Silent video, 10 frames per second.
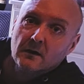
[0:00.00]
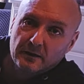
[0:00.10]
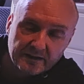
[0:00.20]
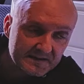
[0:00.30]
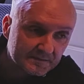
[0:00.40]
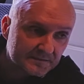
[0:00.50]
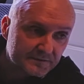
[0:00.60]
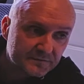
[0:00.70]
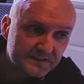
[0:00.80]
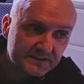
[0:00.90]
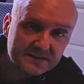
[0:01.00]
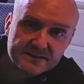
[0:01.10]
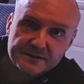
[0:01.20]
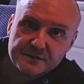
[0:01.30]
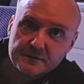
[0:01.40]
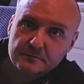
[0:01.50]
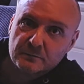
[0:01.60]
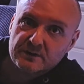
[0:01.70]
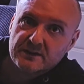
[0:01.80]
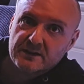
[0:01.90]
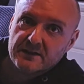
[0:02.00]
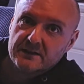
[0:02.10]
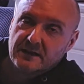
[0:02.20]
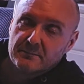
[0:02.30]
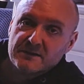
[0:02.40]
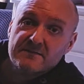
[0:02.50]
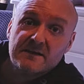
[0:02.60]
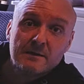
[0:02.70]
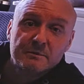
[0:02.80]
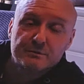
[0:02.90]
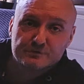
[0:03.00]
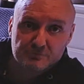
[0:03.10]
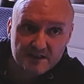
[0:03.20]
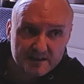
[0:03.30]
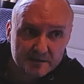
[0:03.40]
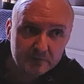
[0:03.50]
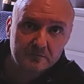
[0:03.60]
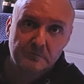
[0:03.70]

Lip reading: Okay, so I've just finished that session with the admin team, which was really good.